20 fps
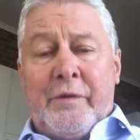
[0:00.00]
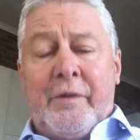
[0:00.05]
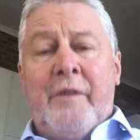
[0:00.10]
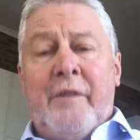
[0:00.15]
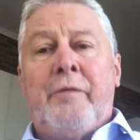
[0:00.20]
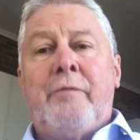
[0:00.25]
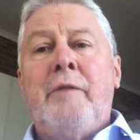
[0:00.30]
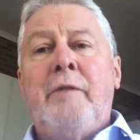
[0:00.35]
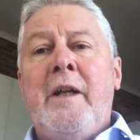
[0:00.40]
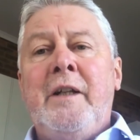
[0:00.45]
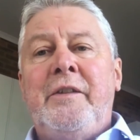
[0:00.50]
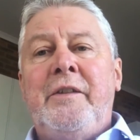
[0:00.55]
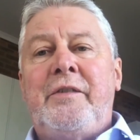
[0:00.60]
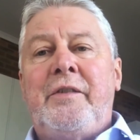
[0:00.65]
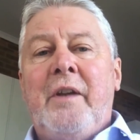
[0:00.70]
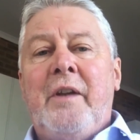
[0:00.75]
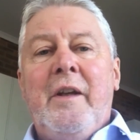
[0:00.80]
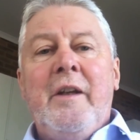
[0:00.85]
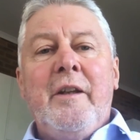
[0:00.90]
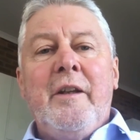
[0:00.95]
If
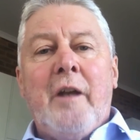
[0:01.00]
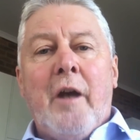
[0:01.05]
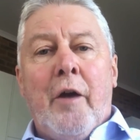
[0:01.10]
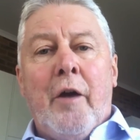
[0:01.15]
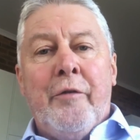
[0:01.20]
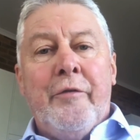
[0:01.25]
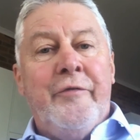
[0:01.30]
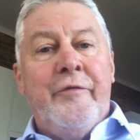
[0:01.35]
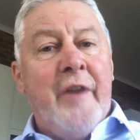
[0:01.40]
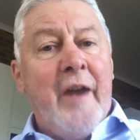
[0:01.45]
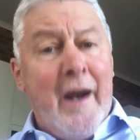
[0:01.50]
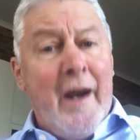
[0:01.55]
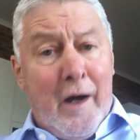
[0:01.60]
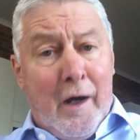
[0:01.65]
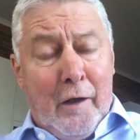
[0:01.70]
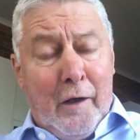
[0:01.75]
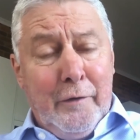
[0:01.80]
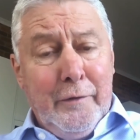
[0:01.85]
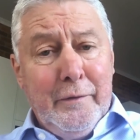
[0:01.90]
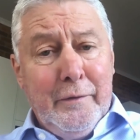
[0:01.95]
rates go
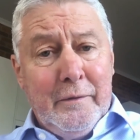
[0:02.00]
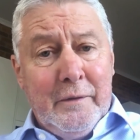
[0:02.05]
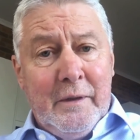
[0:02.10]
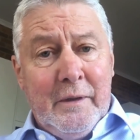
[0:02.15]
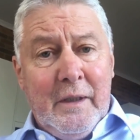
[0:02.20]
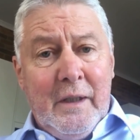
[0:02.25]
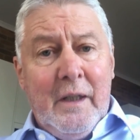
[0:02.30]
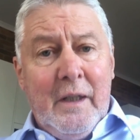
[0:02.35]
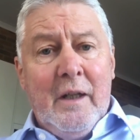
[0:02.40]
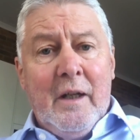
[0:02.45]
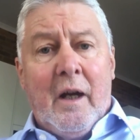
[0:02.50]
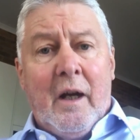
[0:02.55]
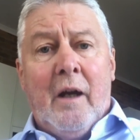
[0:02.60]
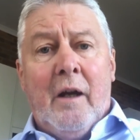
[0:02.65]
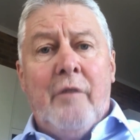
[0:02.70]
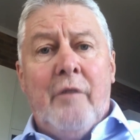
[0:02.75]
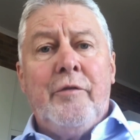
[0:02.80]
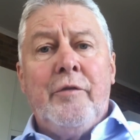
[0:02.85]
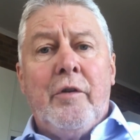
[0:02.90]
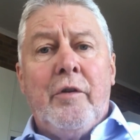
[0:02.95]
down, uh,
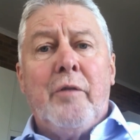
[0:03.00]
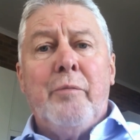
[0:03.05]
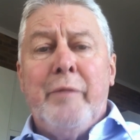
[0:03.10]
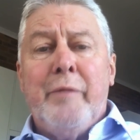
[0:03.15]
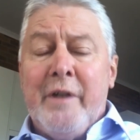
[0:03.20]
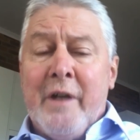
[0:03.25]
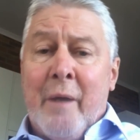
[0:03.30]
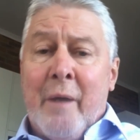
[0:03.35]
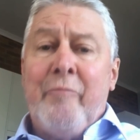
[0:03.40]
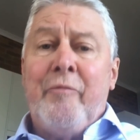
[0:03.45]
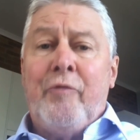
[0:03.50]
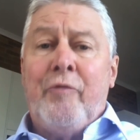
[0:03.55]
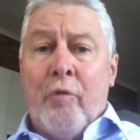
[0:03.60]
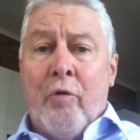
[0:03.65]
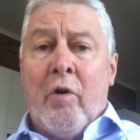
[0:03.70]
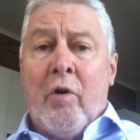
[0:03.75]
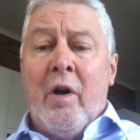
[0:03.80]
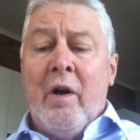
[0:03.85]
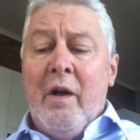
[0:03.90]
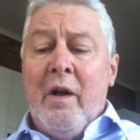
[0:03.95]
you can be up
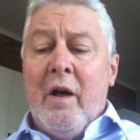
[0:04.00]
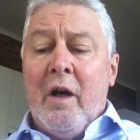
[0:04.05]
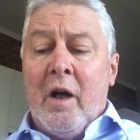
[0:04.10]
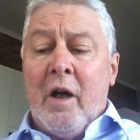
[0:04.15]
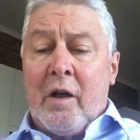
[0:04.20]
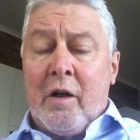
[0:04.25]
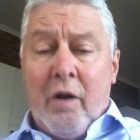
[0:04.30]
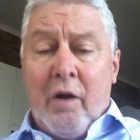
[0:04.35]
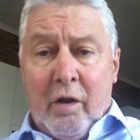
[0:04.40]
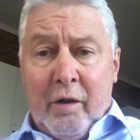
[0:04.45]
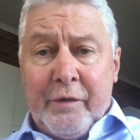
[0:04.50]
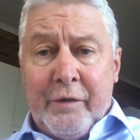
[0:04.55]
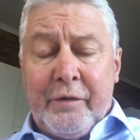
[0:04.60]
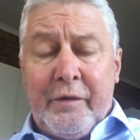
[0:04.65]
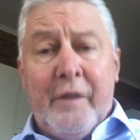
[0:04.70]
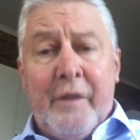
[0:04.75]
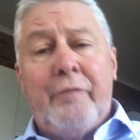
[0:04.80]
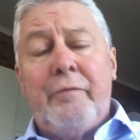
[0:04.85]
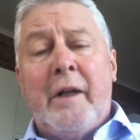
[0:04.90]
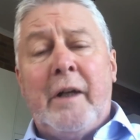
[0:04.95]
for cost.
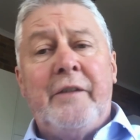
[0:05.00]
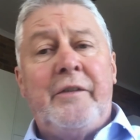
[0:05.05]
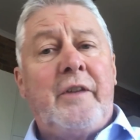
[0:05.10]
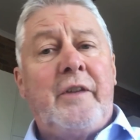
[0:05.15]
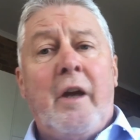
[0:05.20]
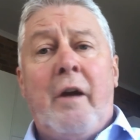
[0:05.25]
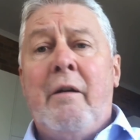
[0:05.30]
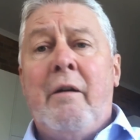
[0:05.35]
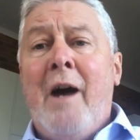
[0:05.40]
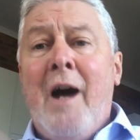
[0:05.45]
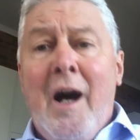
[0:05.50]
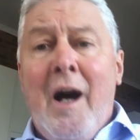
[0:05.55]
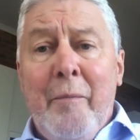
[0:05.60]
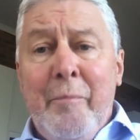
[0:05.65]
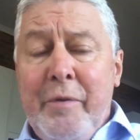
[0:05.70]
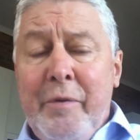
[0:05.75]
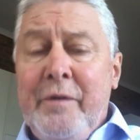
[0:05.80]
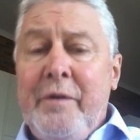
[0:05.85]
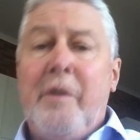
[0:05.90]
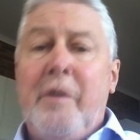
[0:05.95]
If rates go up,
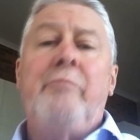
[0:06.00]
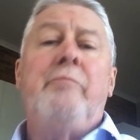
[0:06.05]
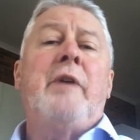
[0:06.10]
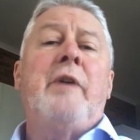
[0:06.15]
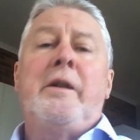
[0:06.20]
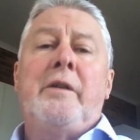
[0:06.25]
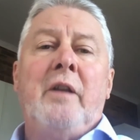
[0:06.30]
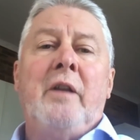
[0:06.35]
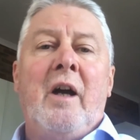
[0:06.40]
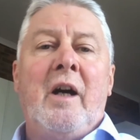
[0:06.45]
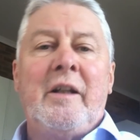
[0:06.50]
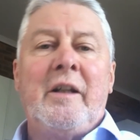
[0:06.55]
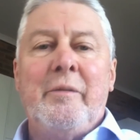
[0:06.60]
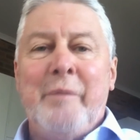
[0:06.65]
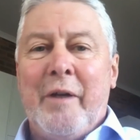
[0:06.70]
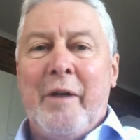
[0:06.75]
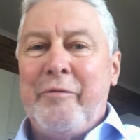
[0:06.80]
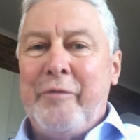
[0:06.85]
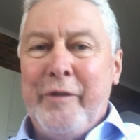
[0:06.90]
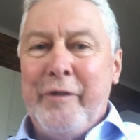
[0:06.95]
you're unlikely to be
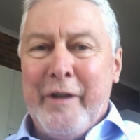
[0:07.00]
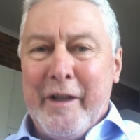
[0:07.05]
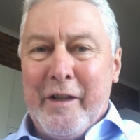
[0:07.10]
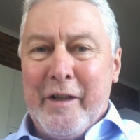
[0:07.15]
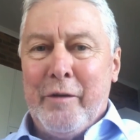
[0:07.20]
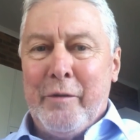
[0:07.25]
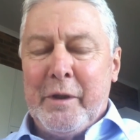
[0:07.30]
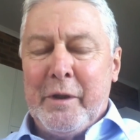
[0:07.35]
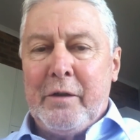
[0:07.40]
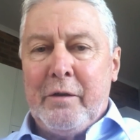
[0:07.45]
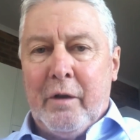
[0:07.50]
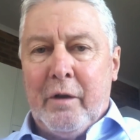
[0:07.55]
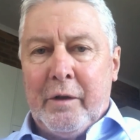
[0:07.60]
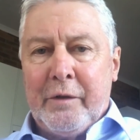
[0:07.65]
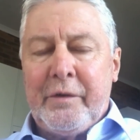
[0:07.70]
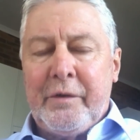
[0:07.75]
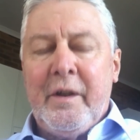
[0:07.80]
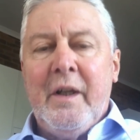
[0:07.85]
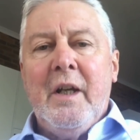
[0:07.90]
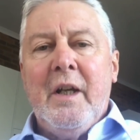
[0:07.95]
up for an economic
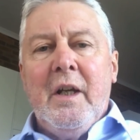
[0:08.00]
cost.